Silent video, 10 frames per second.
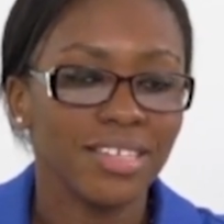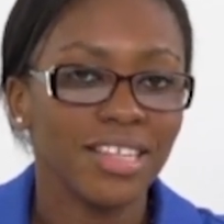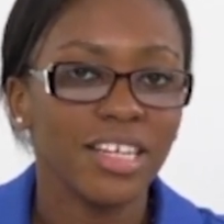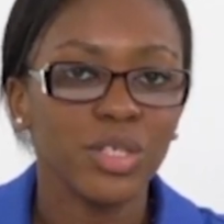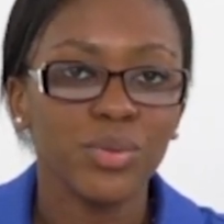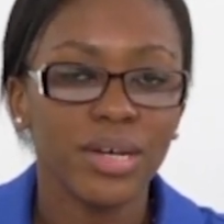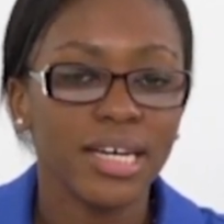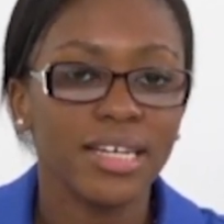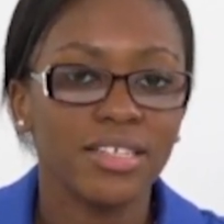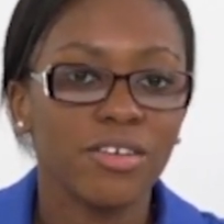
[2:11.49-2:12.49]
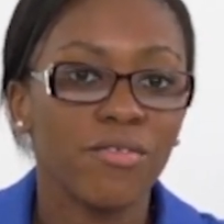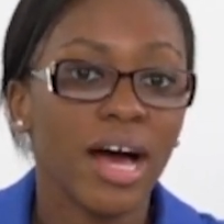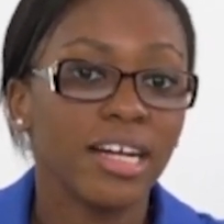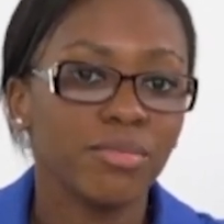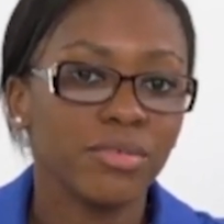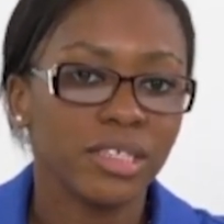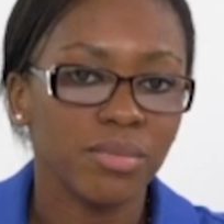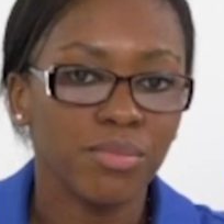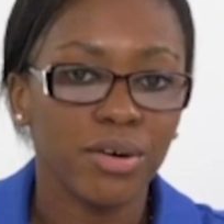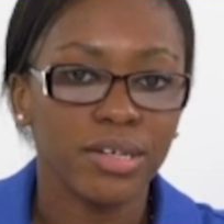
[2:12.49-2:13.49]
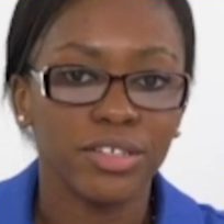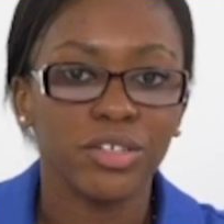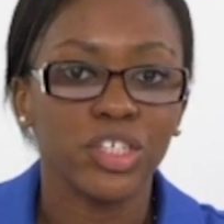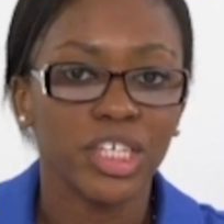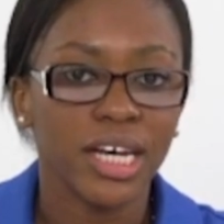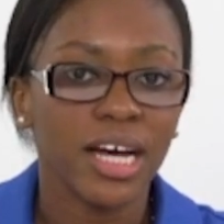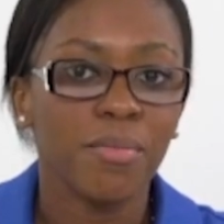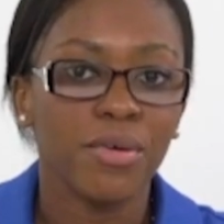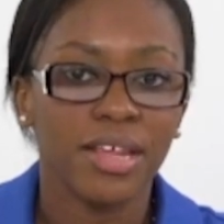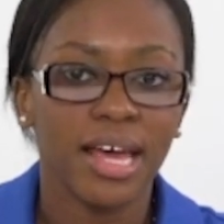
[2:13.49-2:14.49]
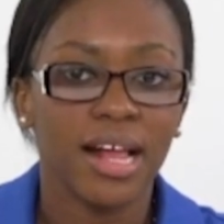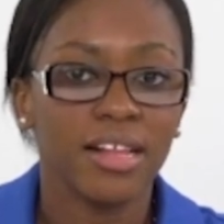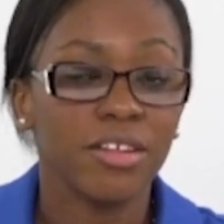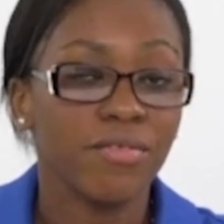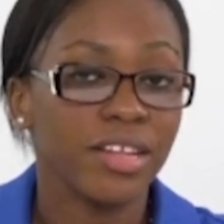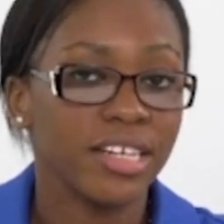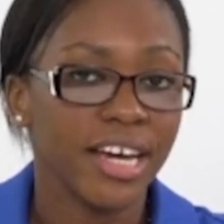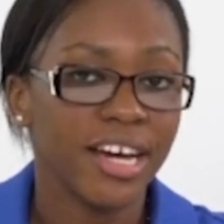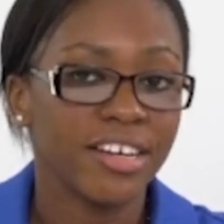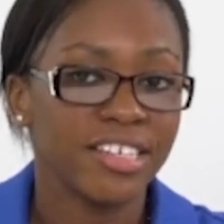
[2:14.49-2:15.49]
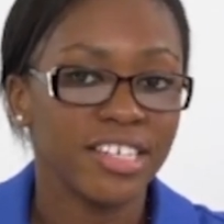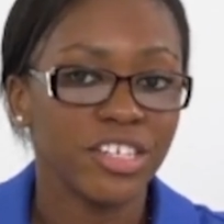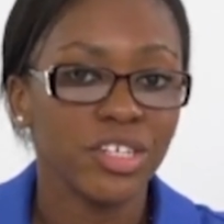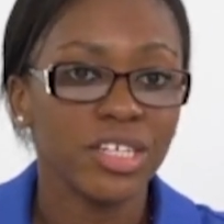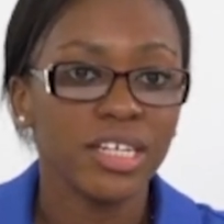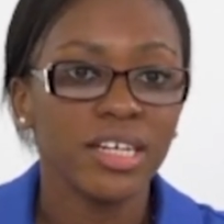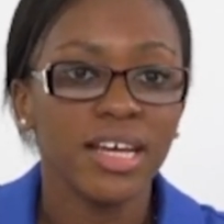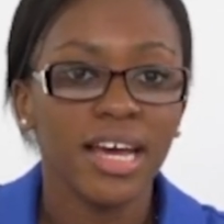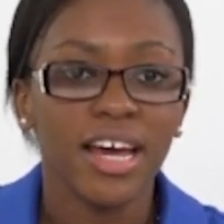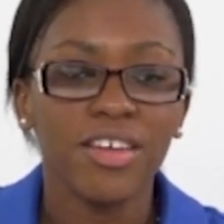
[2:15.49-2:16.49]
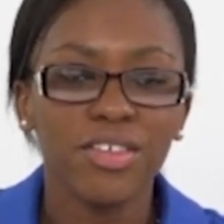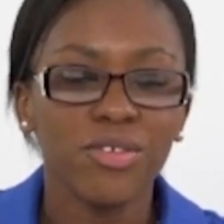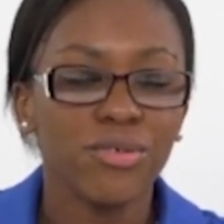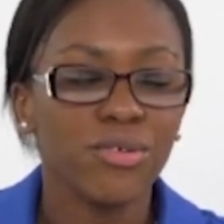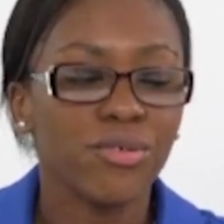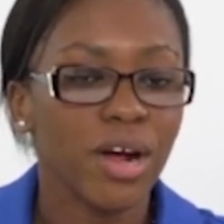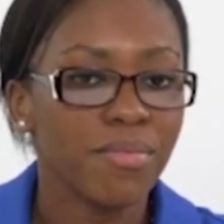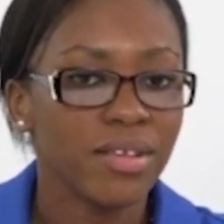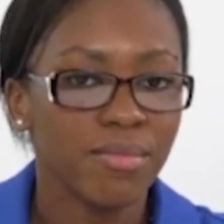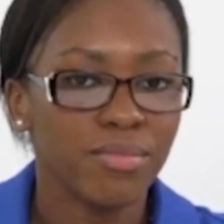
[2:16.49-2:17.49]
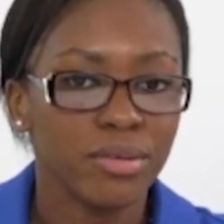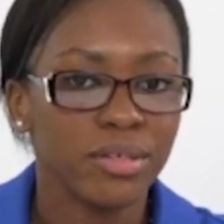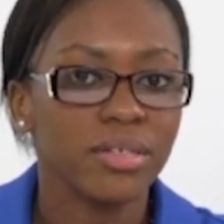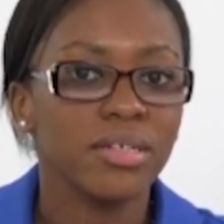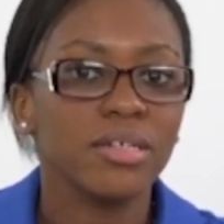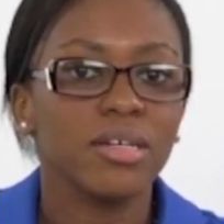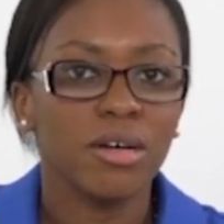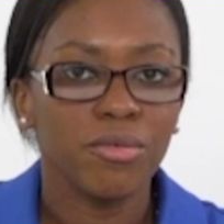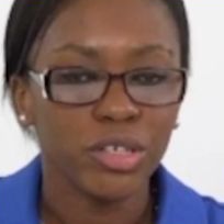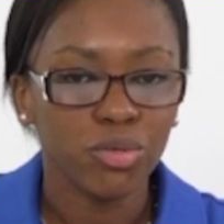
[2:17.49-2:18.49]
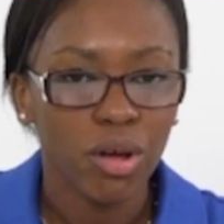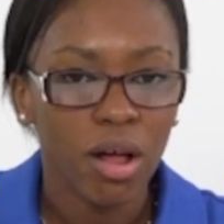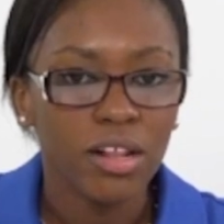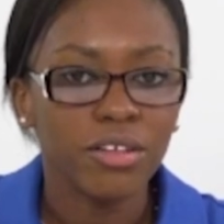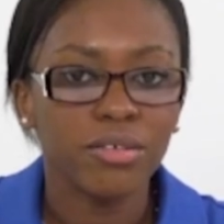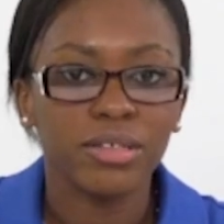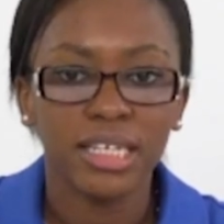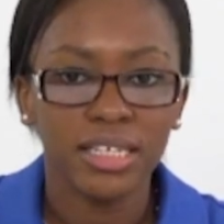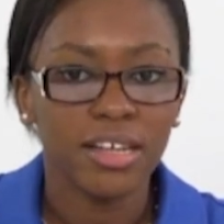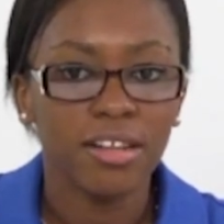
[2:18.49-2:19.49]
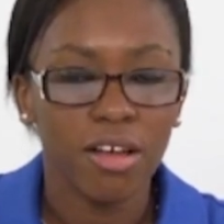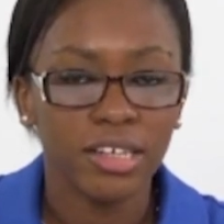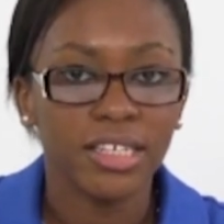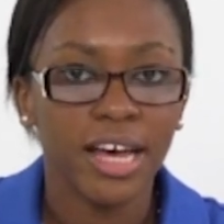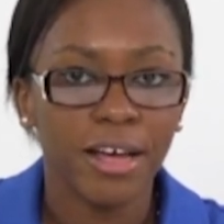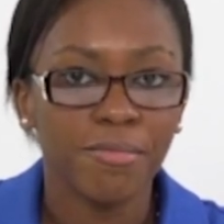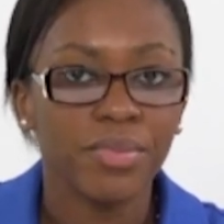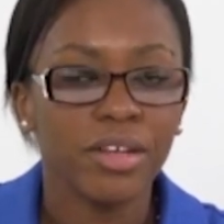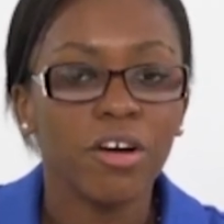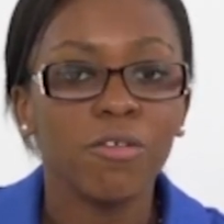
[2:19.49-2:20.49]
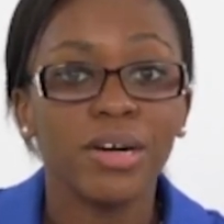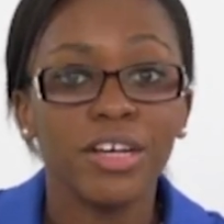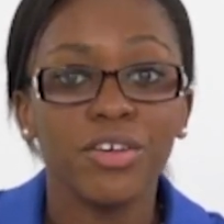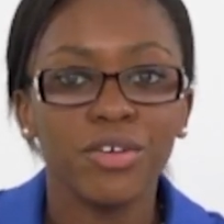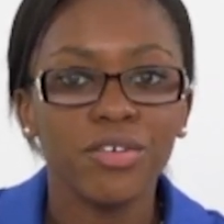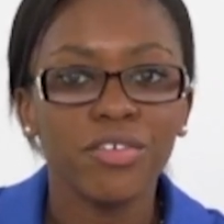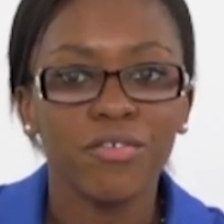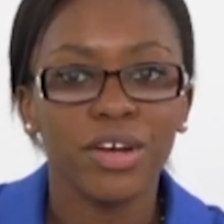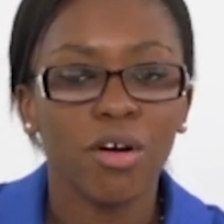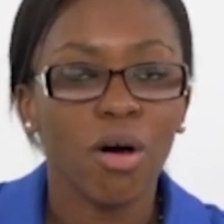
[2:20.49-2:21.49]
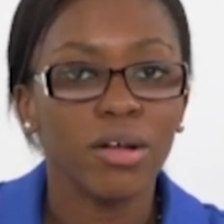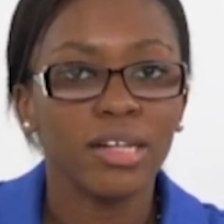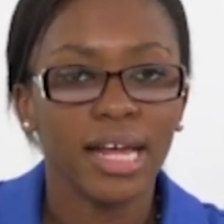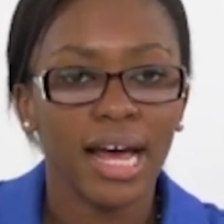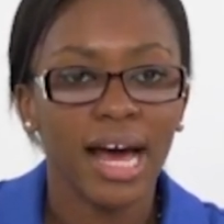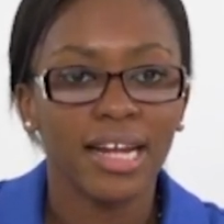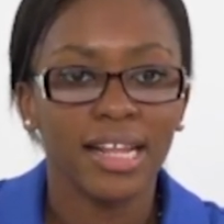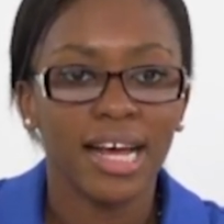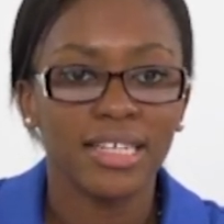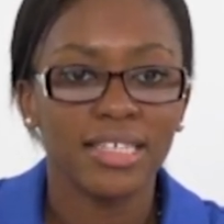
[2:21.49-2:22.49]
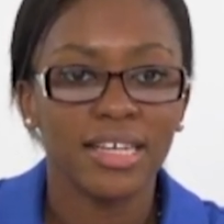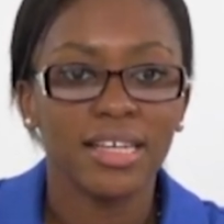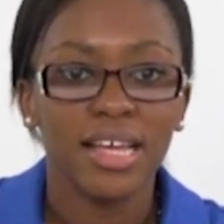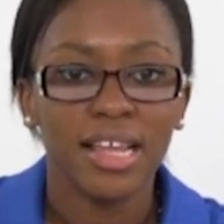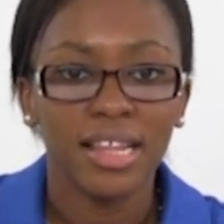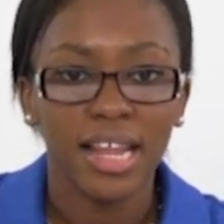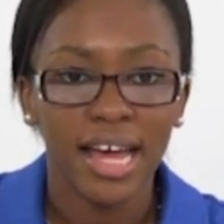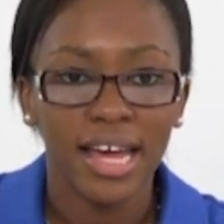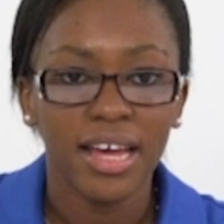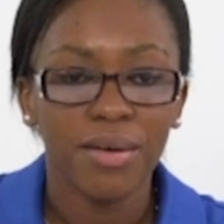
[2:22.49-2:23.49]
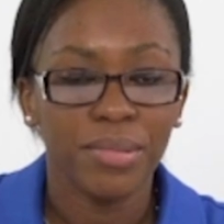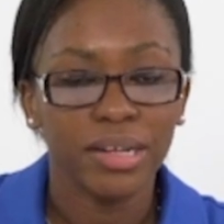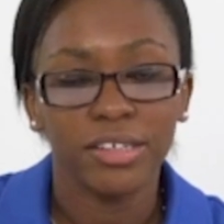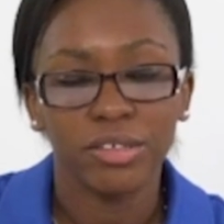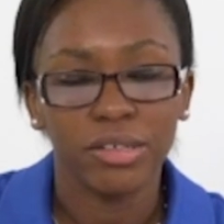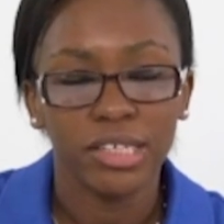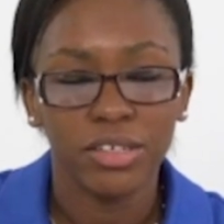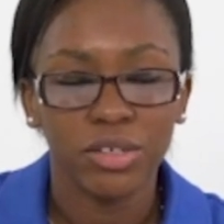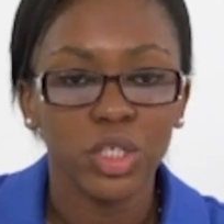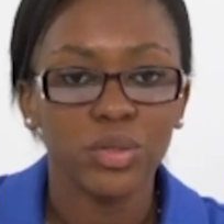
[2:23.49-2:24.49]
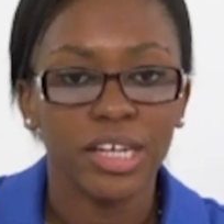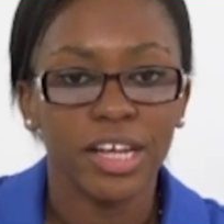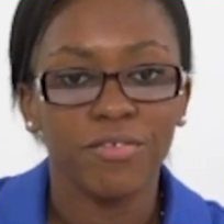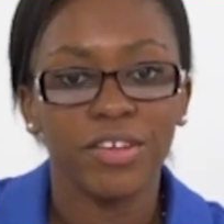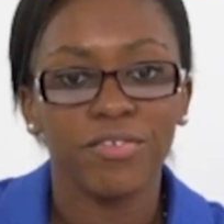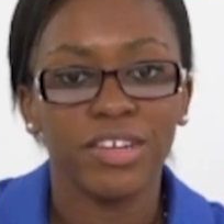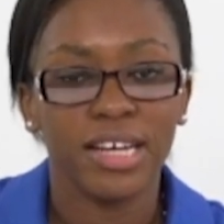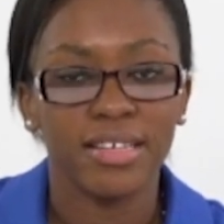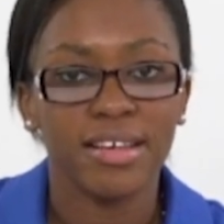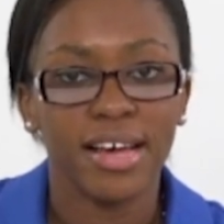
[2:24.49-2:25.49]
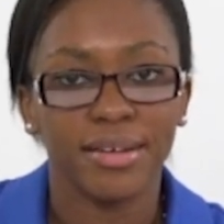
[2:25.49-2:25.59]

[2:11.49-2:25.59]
That's why it's of utmost importance to check up on the health of the deionization, either through grab samples, which we all know takes a long time, or by use of an online analyzer like Mettler-Toledo's 2850 SI.